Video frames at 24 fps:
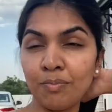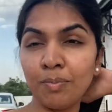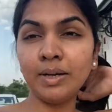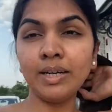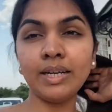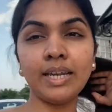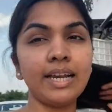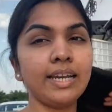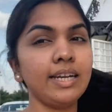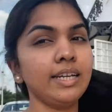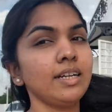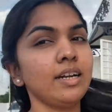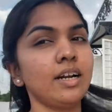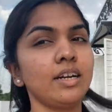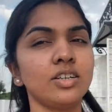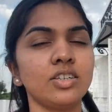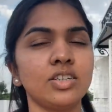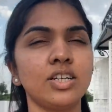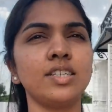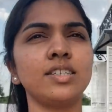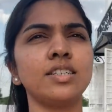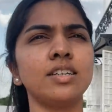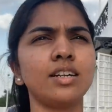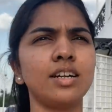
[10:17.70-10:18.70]
been telling Raksha
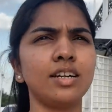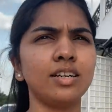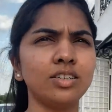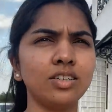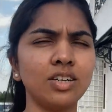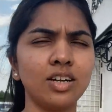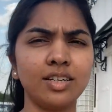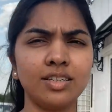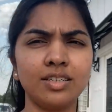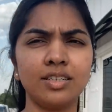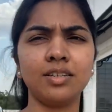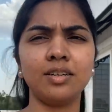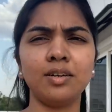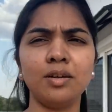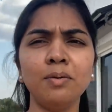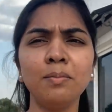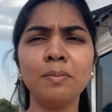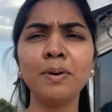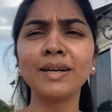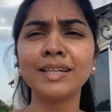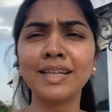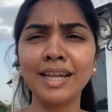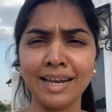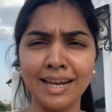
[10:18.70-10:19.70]
is here, Raksha is here,
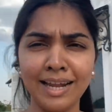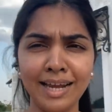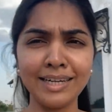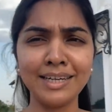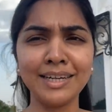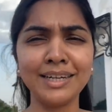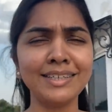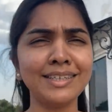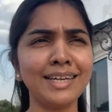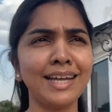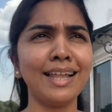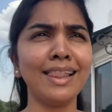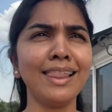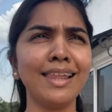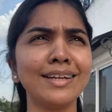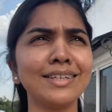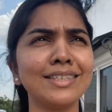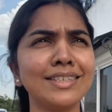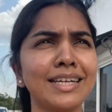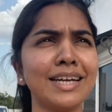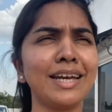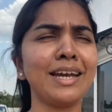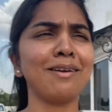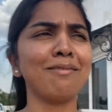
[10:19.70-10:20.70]
but then I didn't tell that
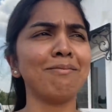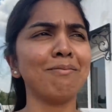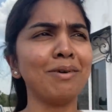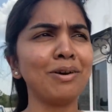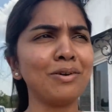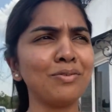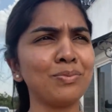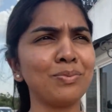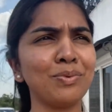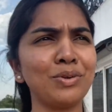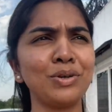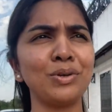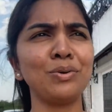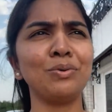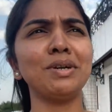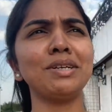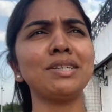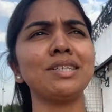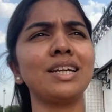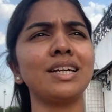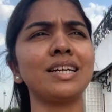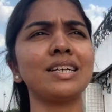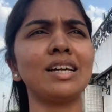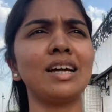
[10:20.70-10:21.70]
she came back from the US
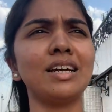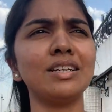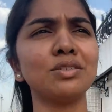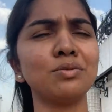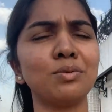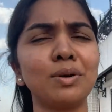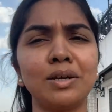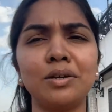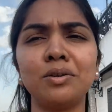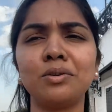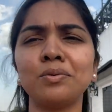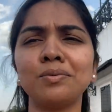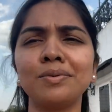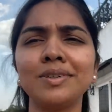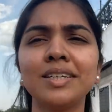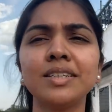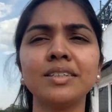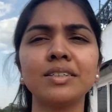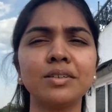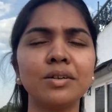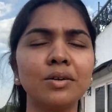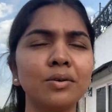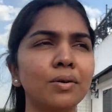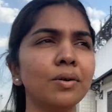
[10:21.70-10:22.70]
like last 1-2 weeks
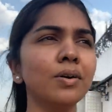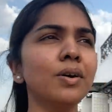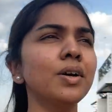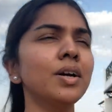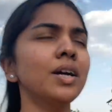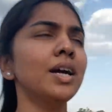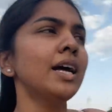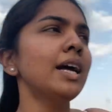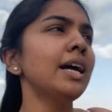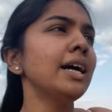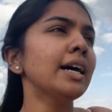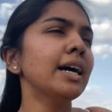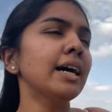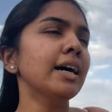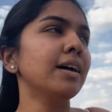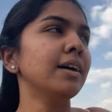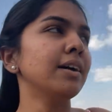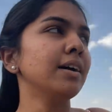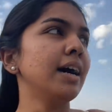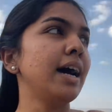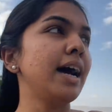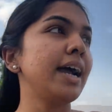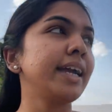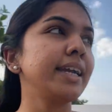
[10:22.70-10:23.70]
ago.
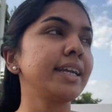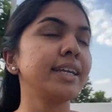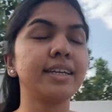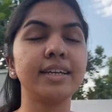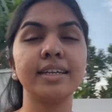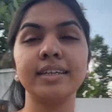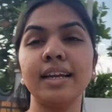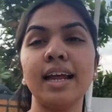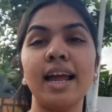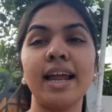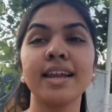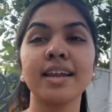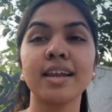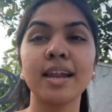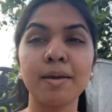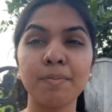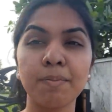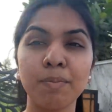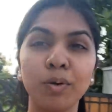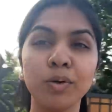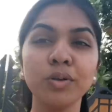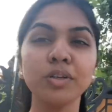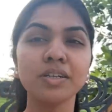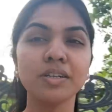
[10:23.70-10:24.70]
I
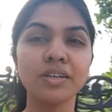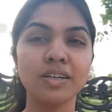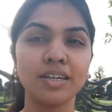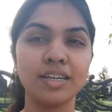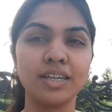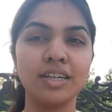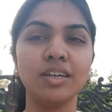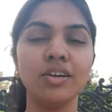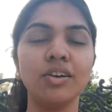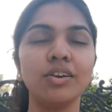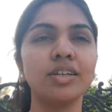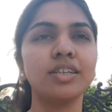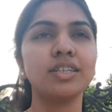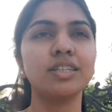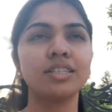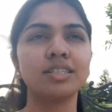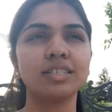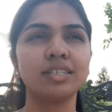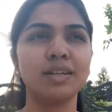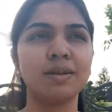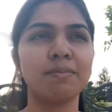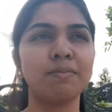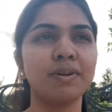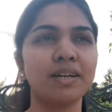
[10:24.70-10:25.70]
posted a reel on
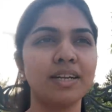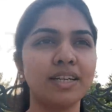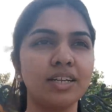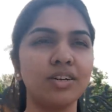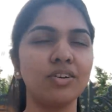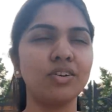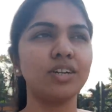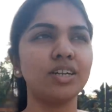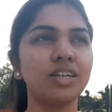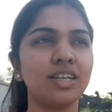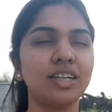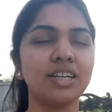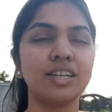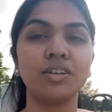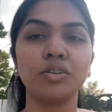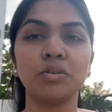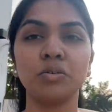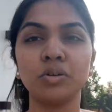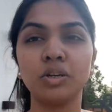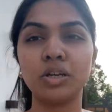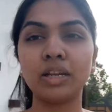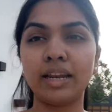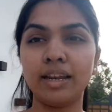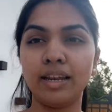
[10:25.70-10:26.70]
Instagram, but I did not like, you
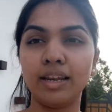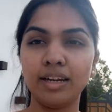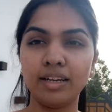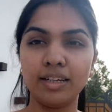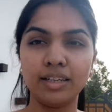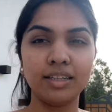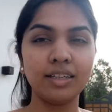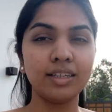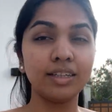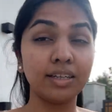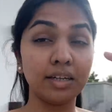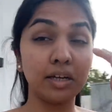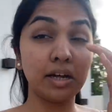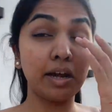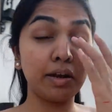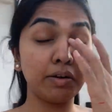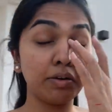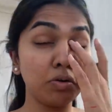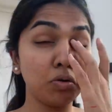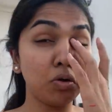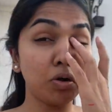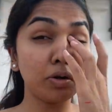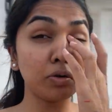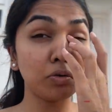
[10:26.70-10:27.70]
know, tell anything.
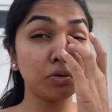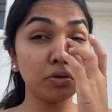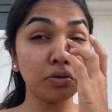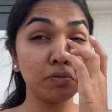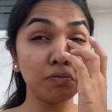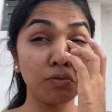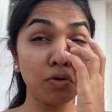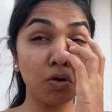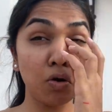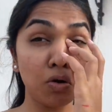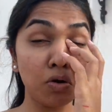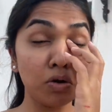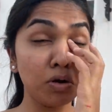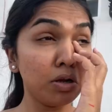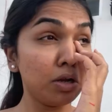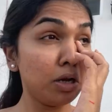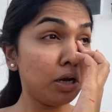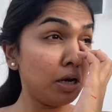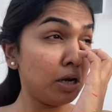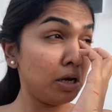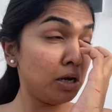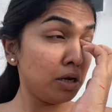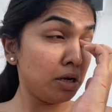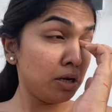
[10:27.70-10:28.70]
I couldn't vlog
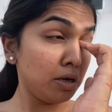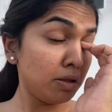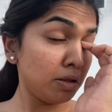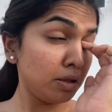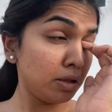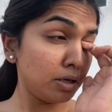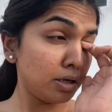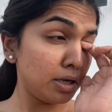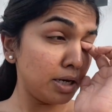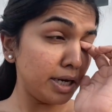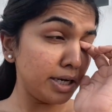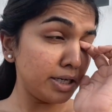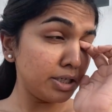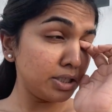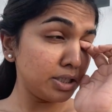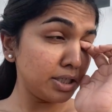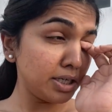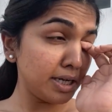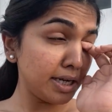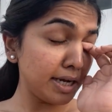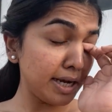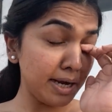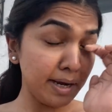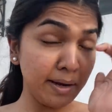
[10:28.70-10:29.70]
the day she
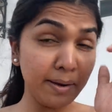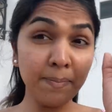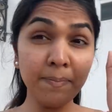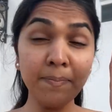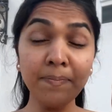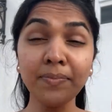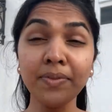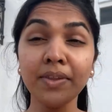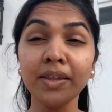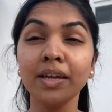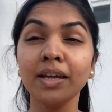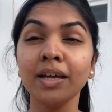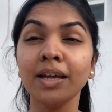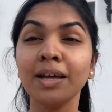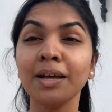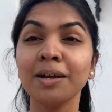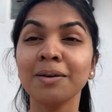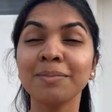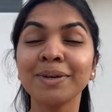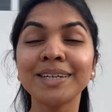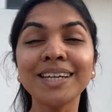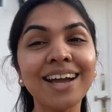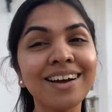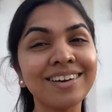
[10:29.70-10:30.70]
came,
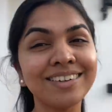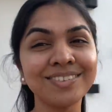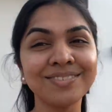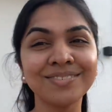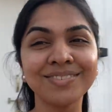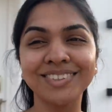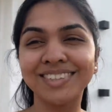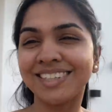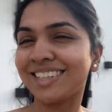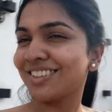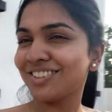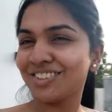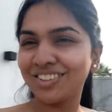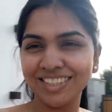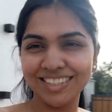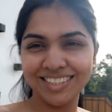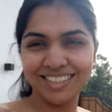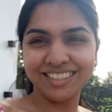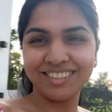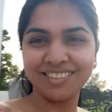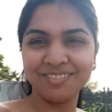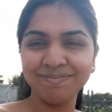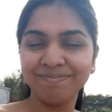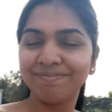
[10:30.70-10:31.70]
but yeah, Raksha is
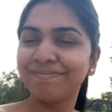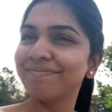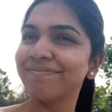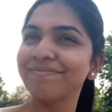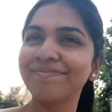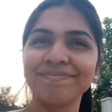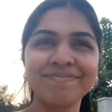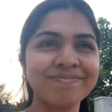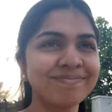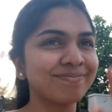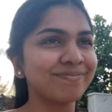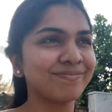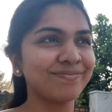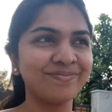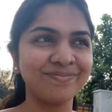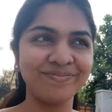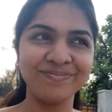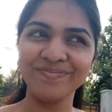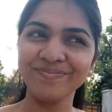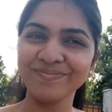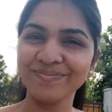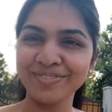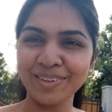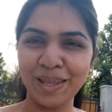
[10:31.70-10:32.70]
here.
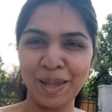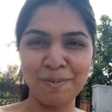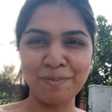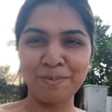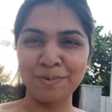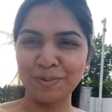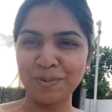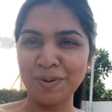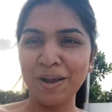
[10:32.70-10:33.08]
I'm so